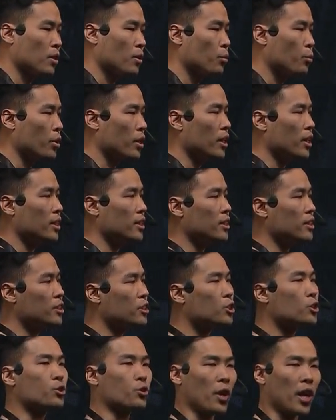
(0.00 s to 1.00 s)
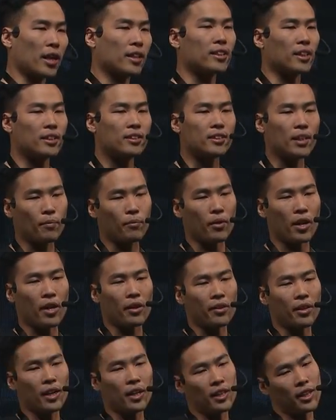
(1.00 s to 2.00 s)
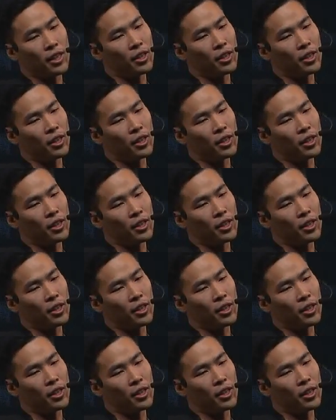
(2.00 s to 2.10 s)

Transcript: really strengths in some area,